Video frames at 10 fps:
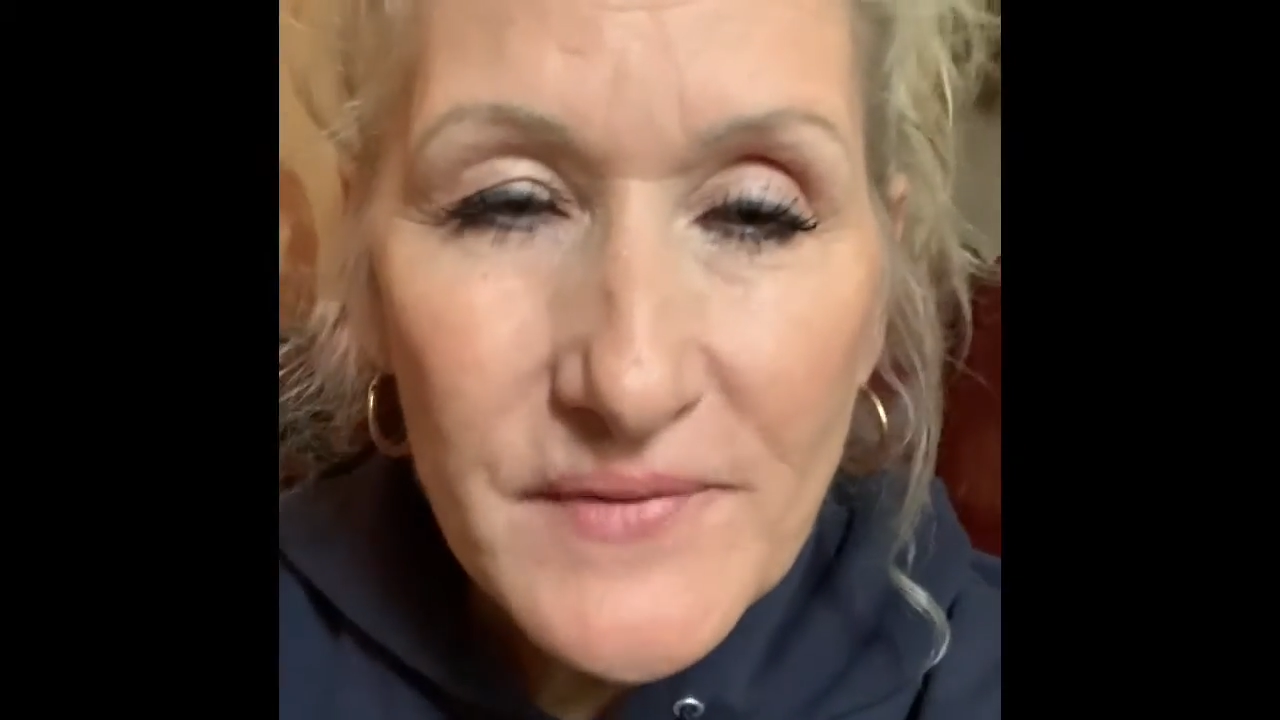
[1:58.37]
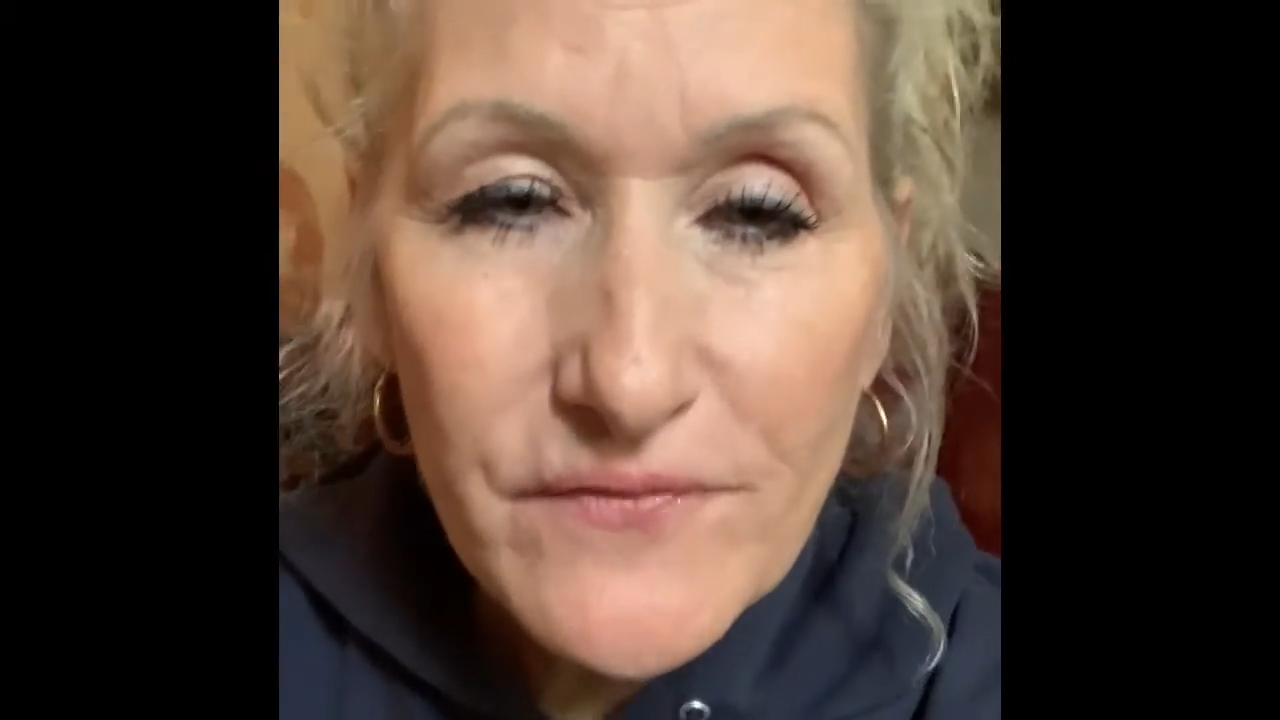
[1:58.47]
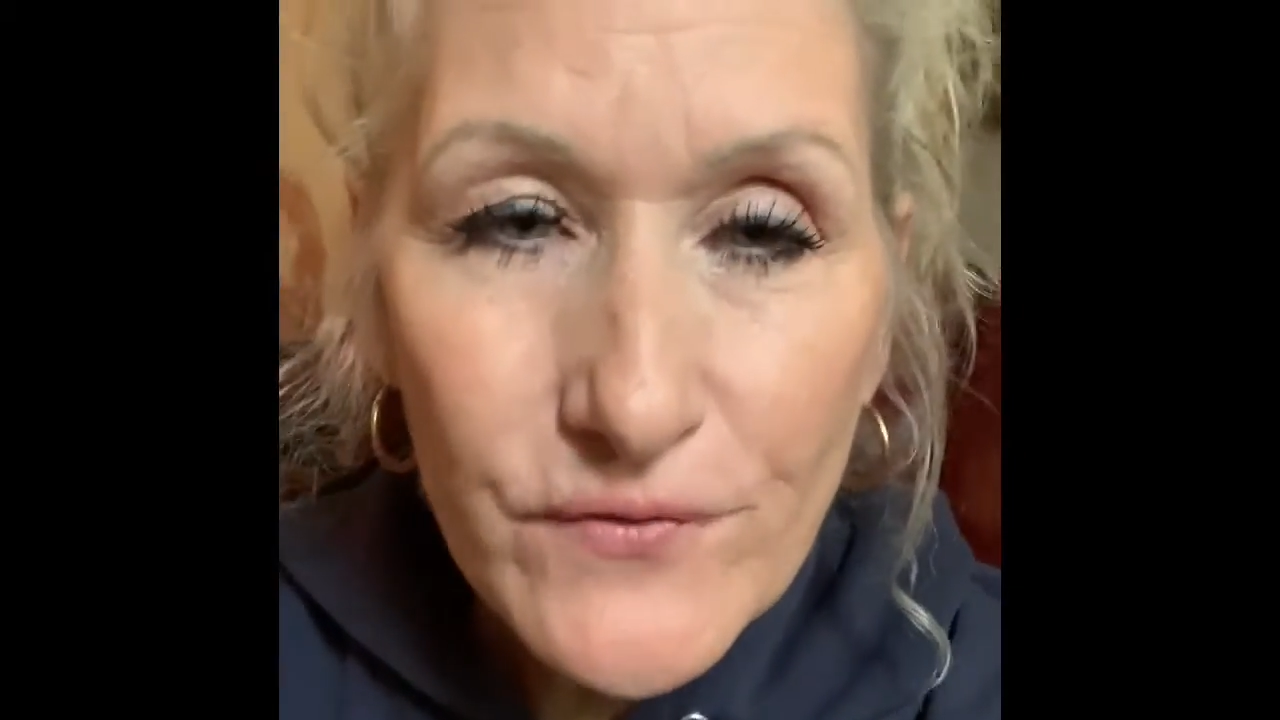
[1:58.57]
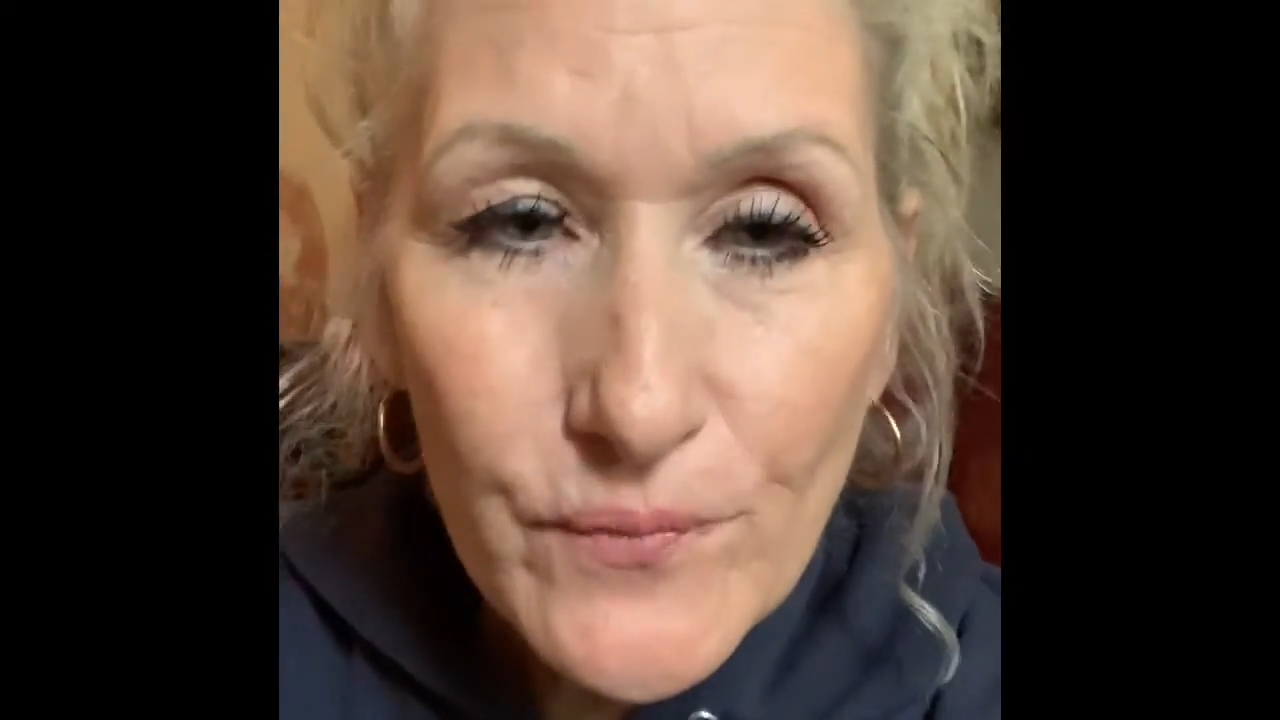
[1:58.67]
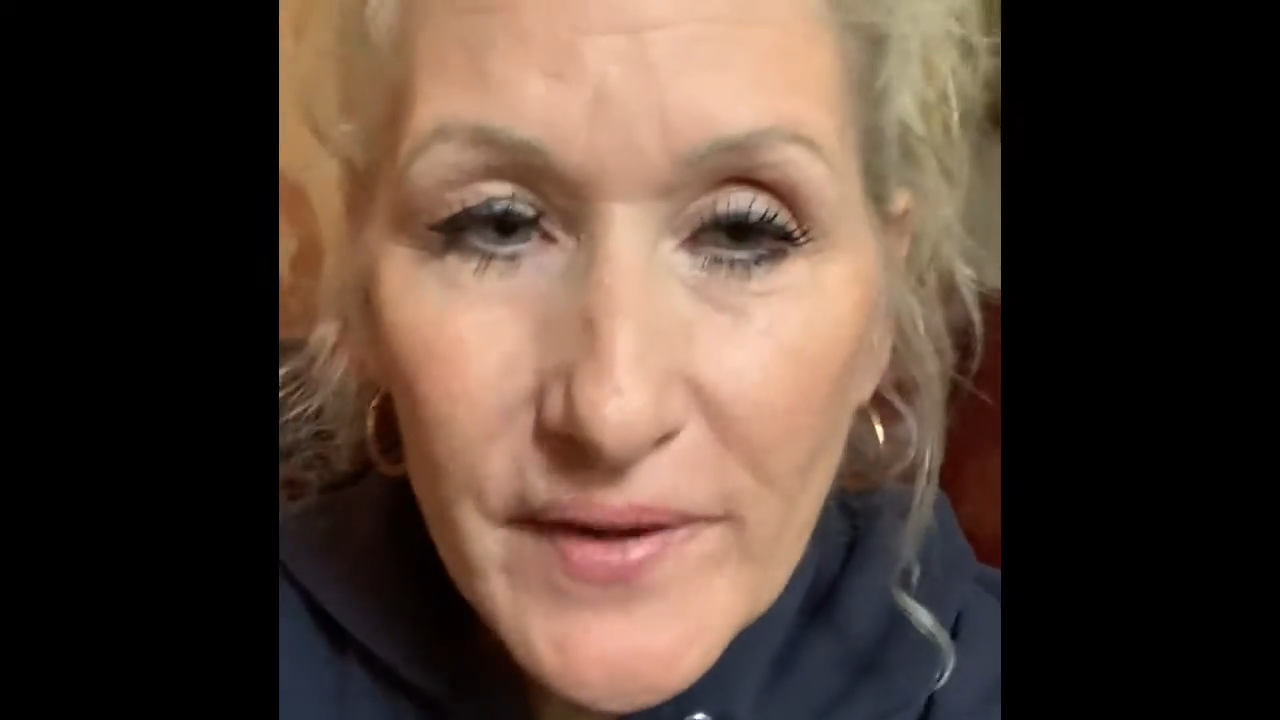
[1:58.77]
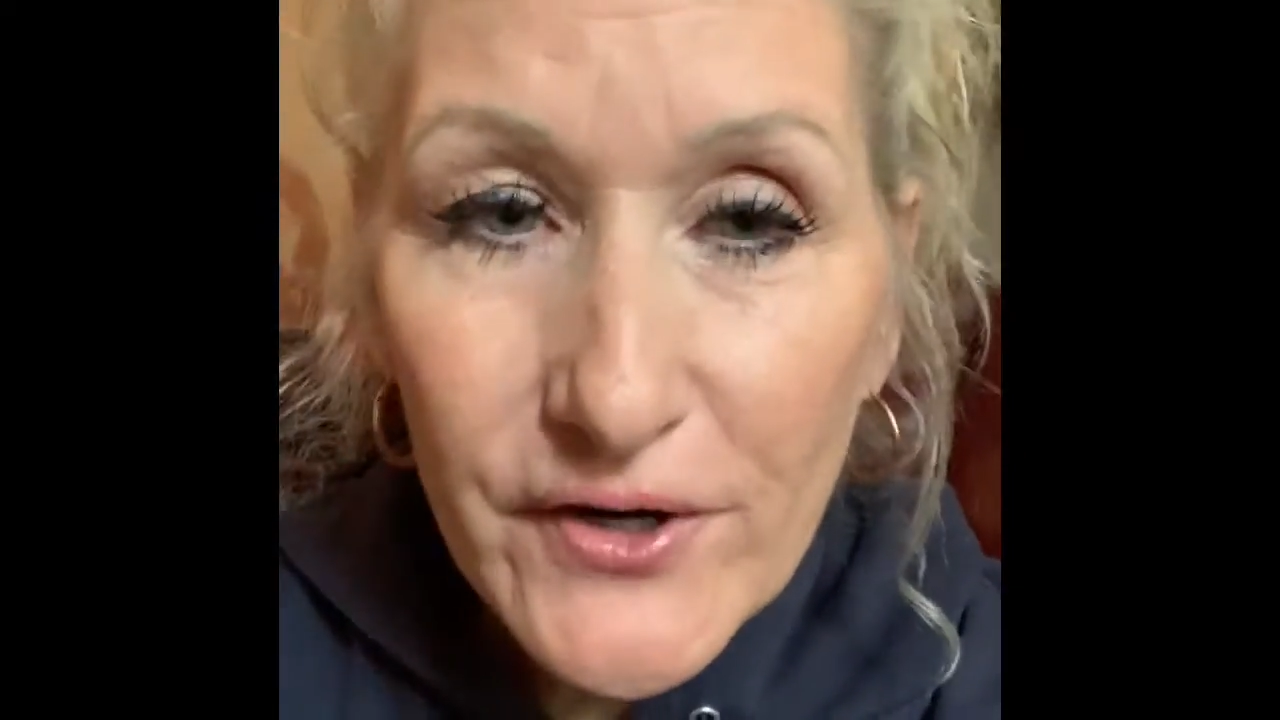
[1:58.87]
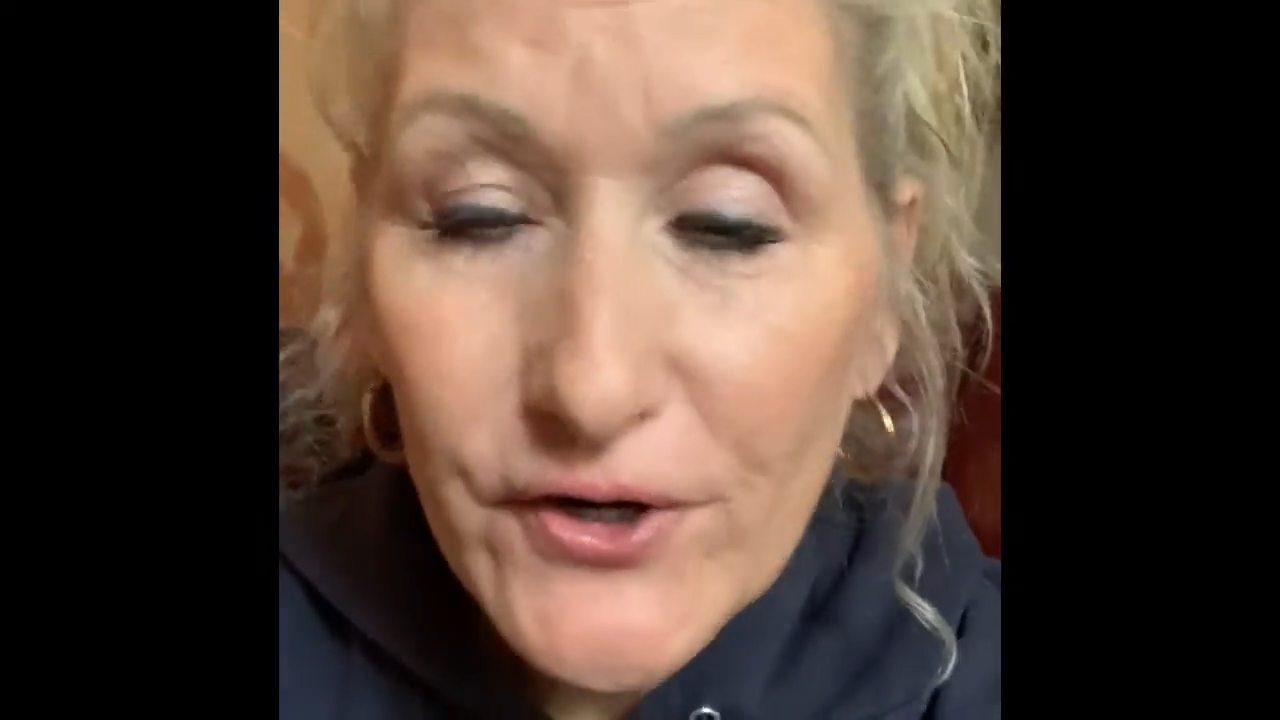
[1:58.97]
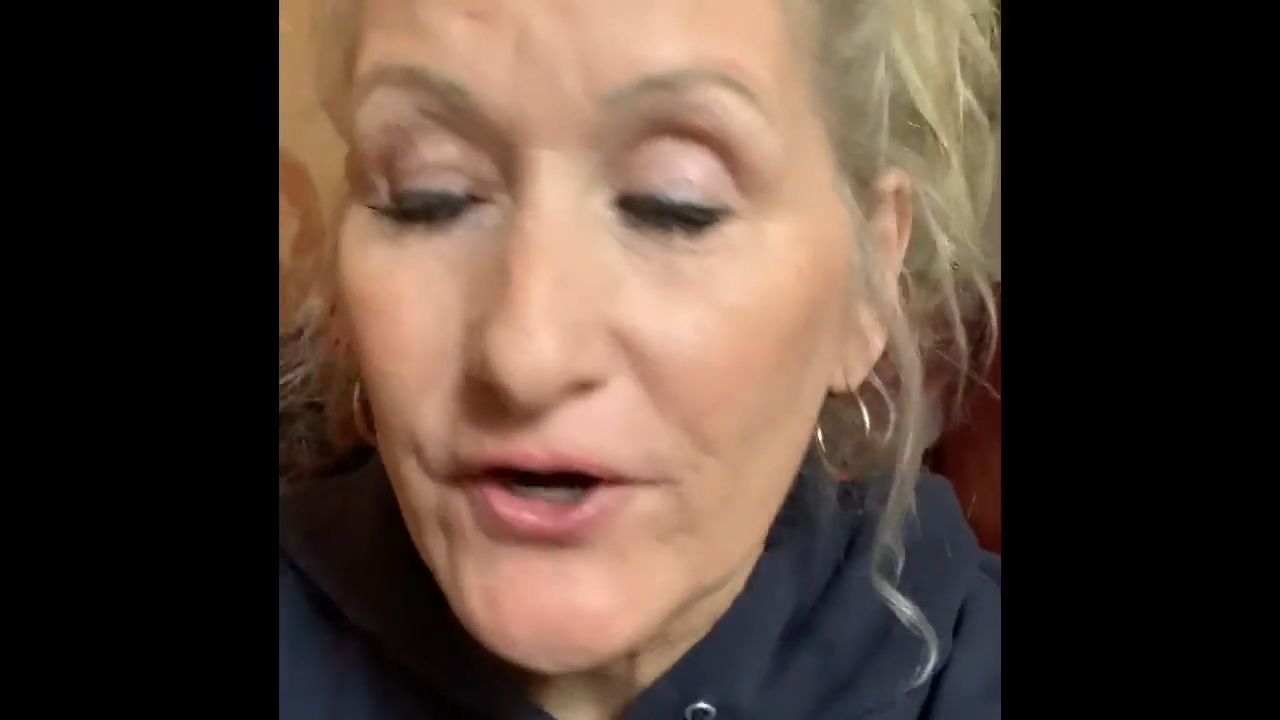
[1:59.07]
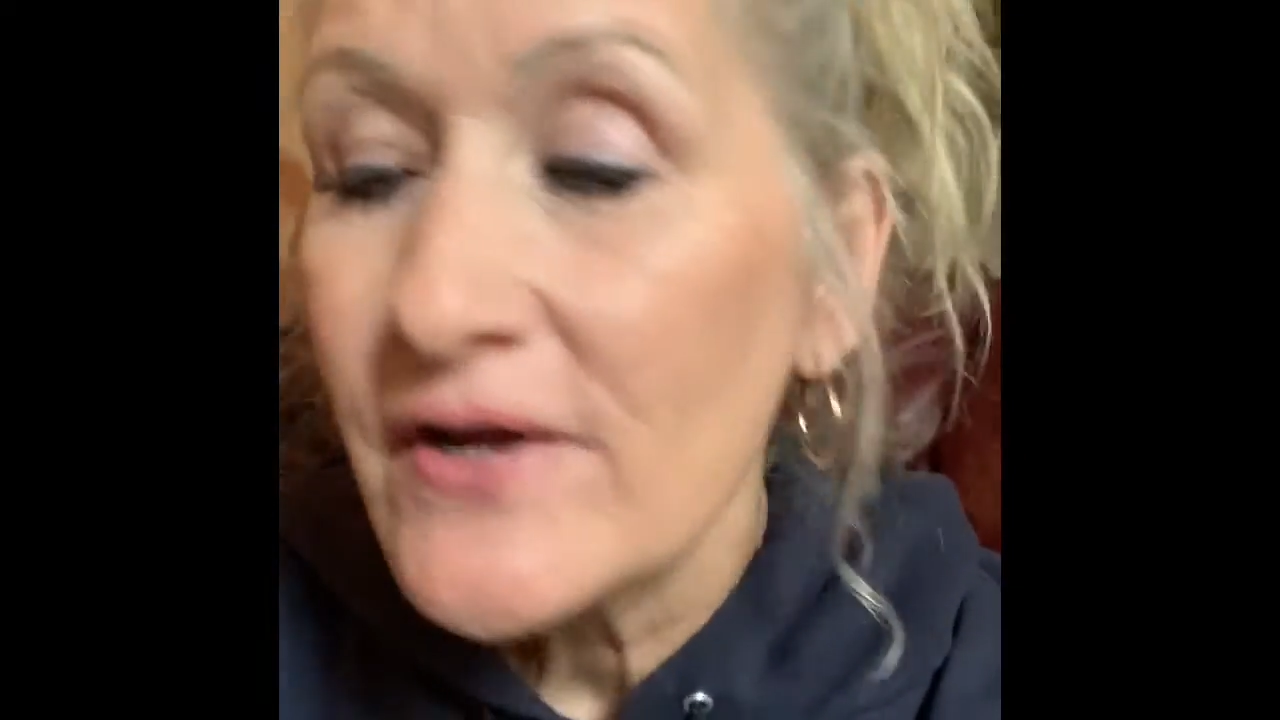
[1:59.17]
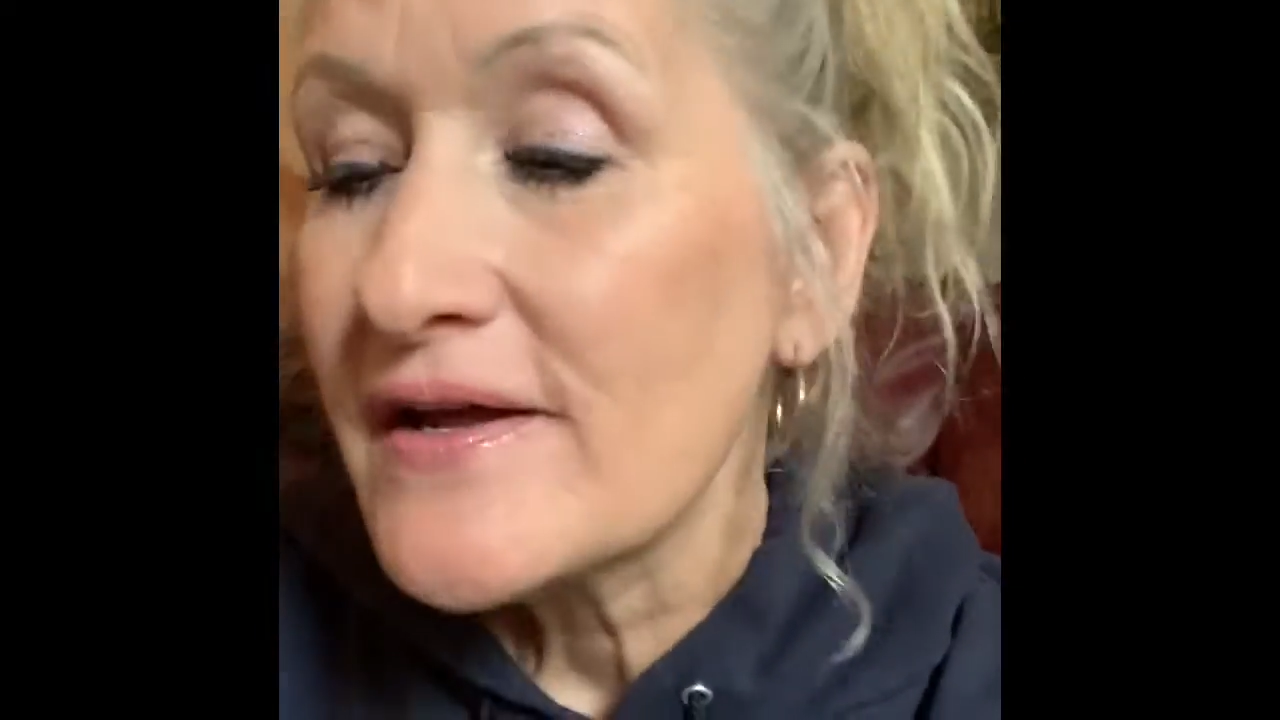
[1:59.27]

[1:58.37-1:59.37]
feel better,